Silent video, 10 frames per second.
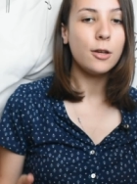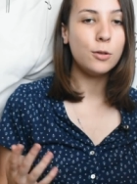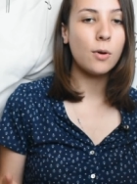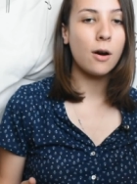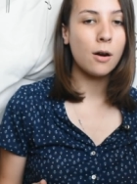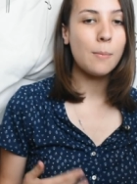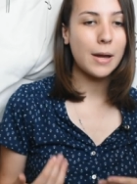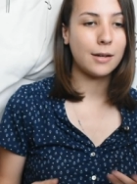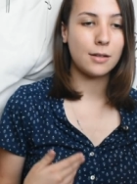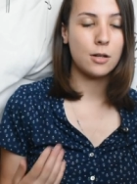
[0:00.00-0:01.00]
you are
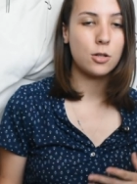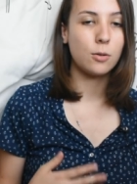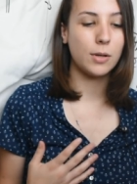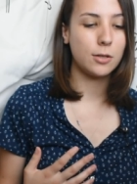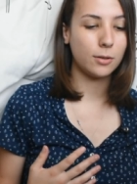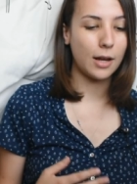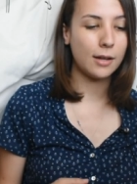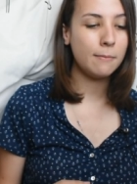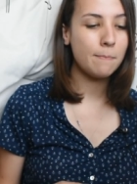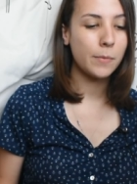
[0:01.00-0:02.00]
paying attention to what you're
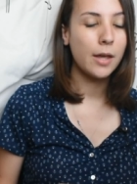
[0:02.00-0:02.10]
getting.